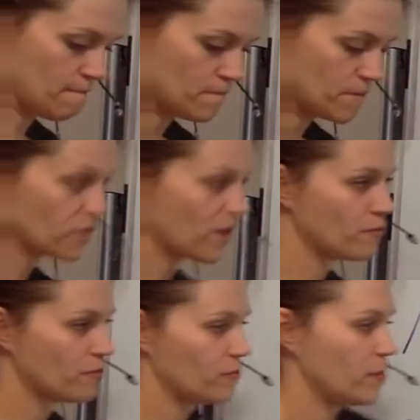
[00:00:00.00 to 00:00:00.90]
So that
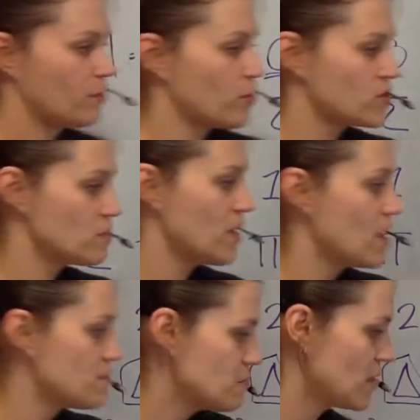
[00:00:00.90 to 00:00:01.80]
one would be both spin
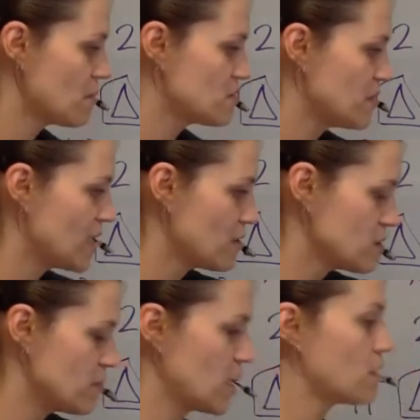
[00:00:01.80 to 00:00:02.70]
up, spin up, spin down,
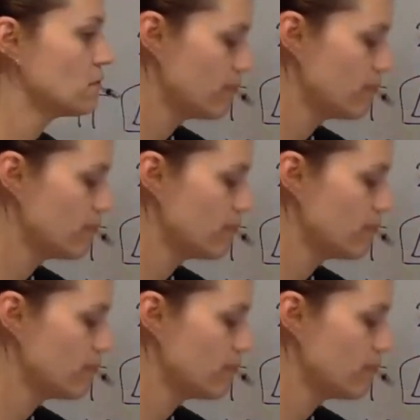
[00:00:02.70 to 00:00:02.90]
spin down.